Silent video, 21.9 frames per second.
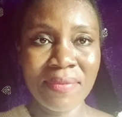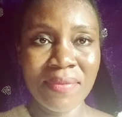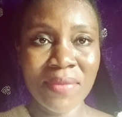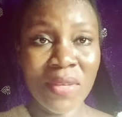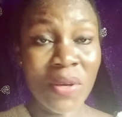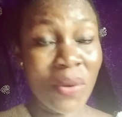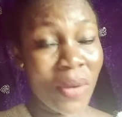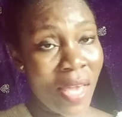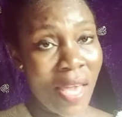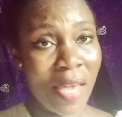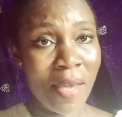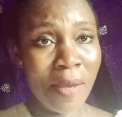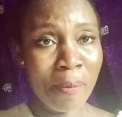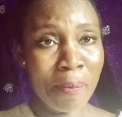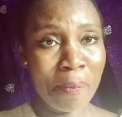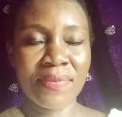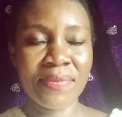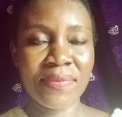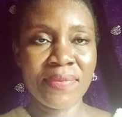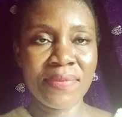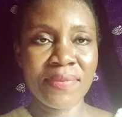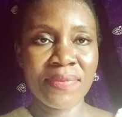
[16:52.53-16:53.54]
Okay?
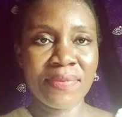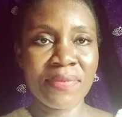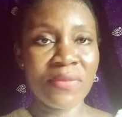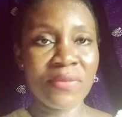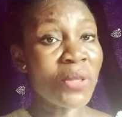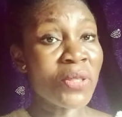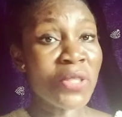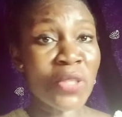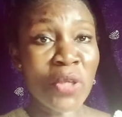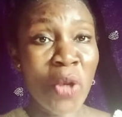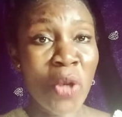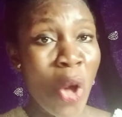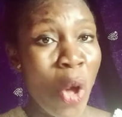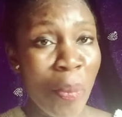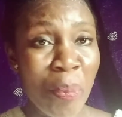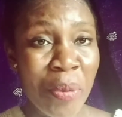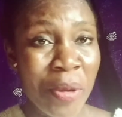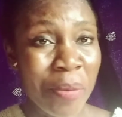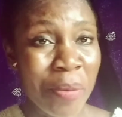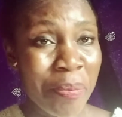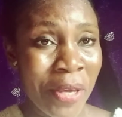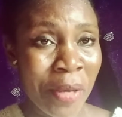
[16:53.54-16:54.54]
Don't
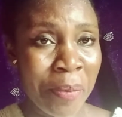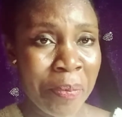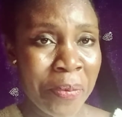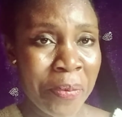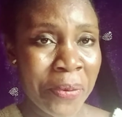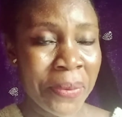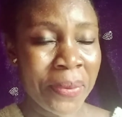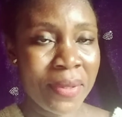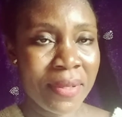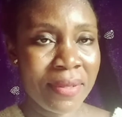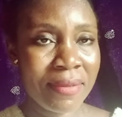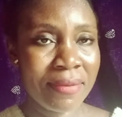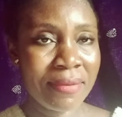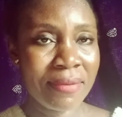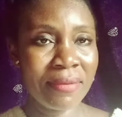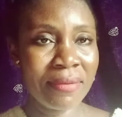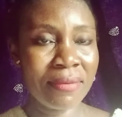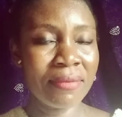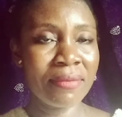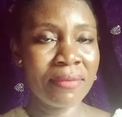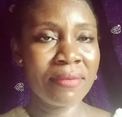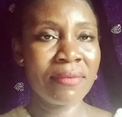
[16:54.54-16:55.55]
copy people.
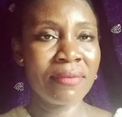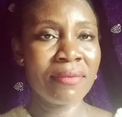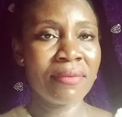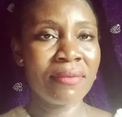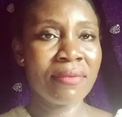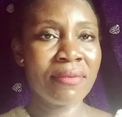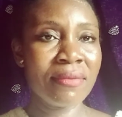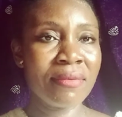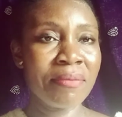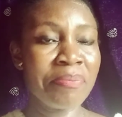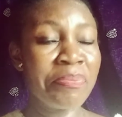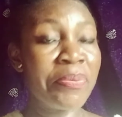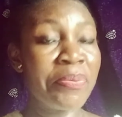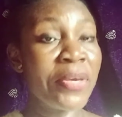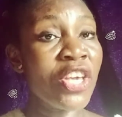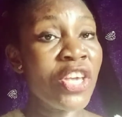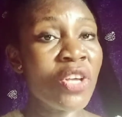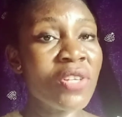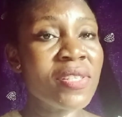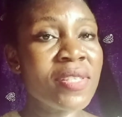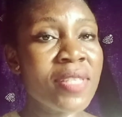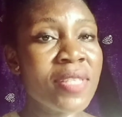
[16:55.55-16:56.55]
Be
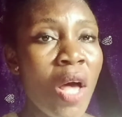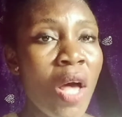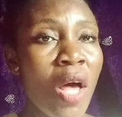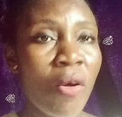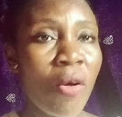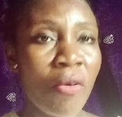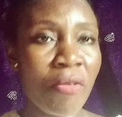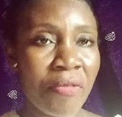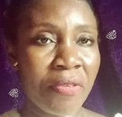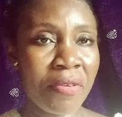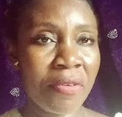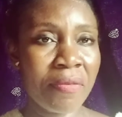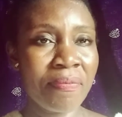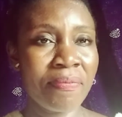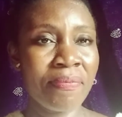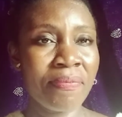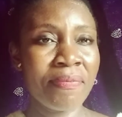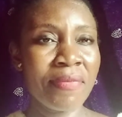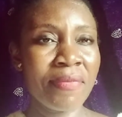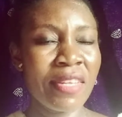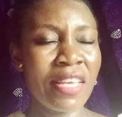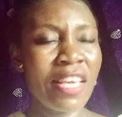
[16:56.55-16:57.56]
yourself.
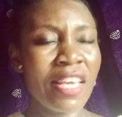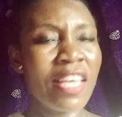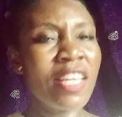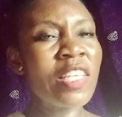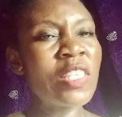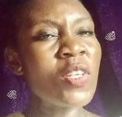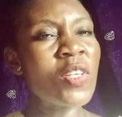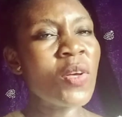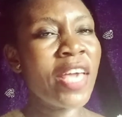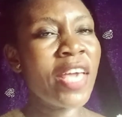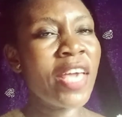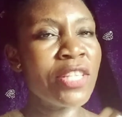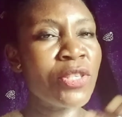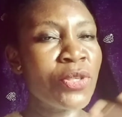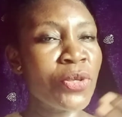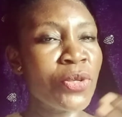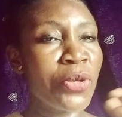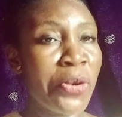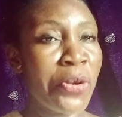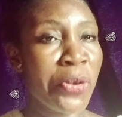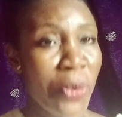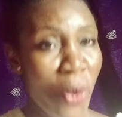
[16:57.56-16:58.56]
It is okay to
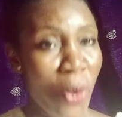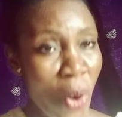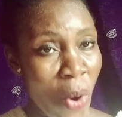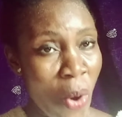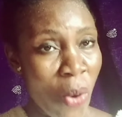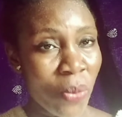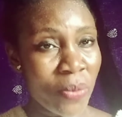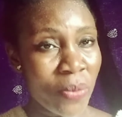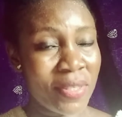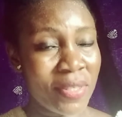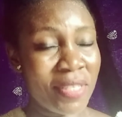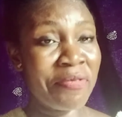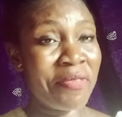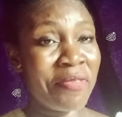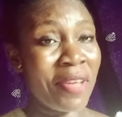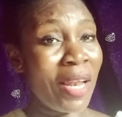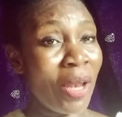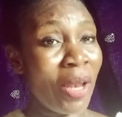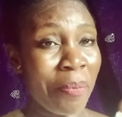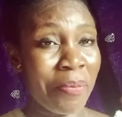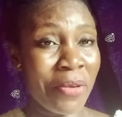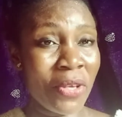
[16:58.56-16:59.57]
grow,
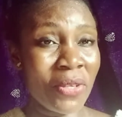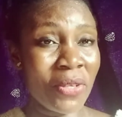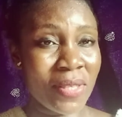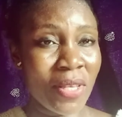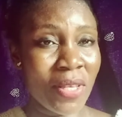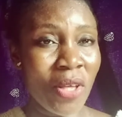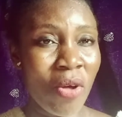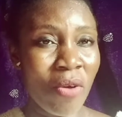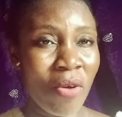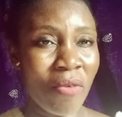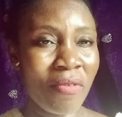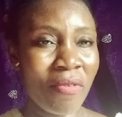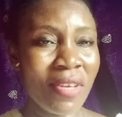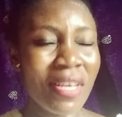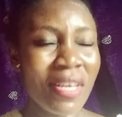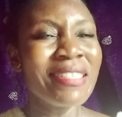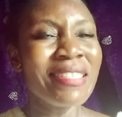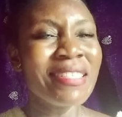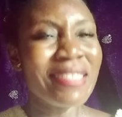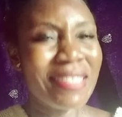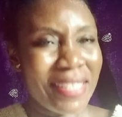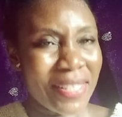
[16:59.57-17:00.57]
develop yourself,
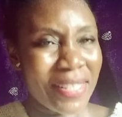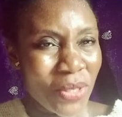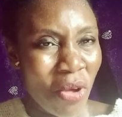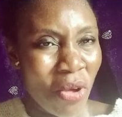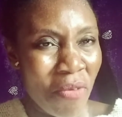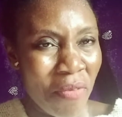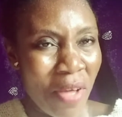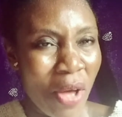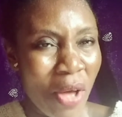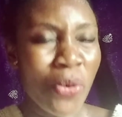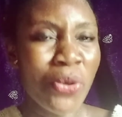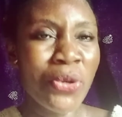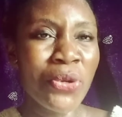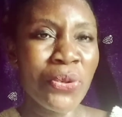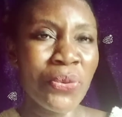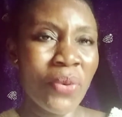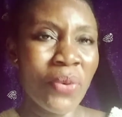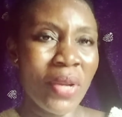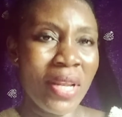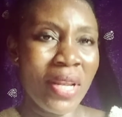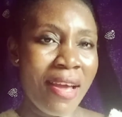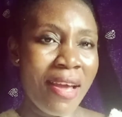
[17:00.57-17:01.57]
discover who you
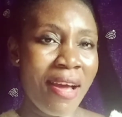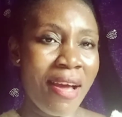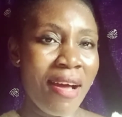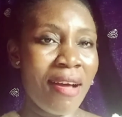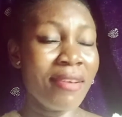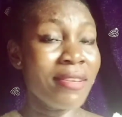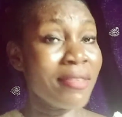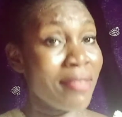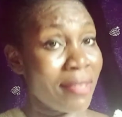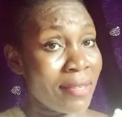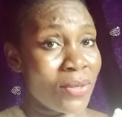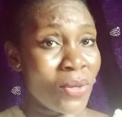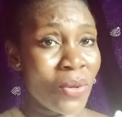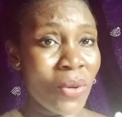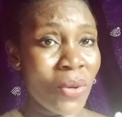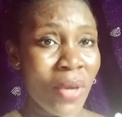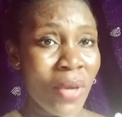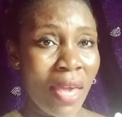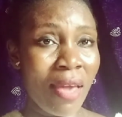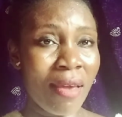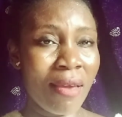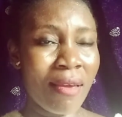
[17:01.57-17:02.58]
really are. It is
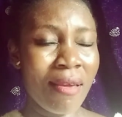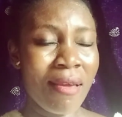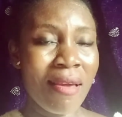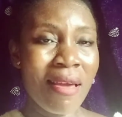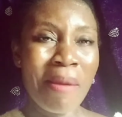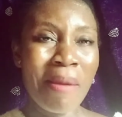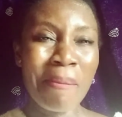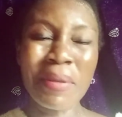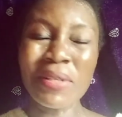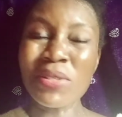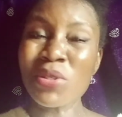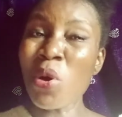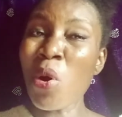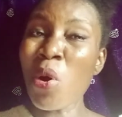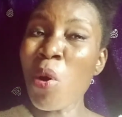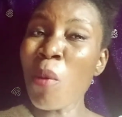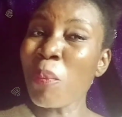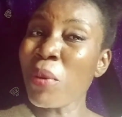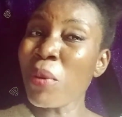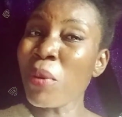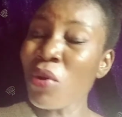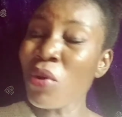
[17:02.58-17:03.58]
okay. But
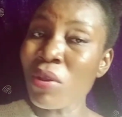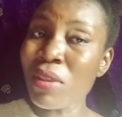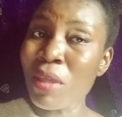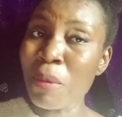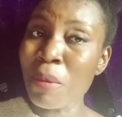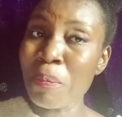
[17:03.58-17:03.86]
copying other